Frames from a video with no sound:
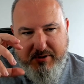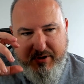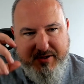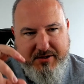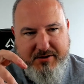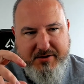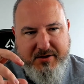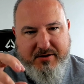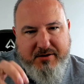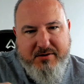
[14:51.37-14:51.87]

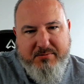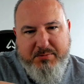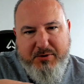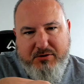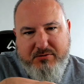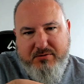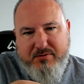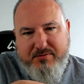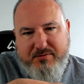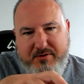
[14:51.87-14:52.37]
thinking
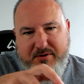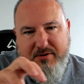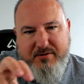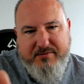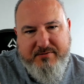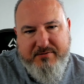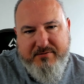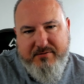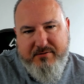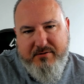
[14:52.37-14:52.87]
about
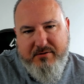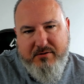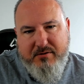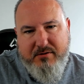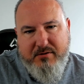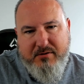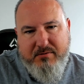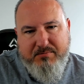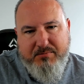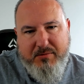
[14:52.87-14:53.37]
these
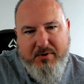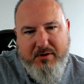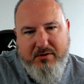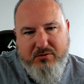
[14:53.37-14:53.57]
uh,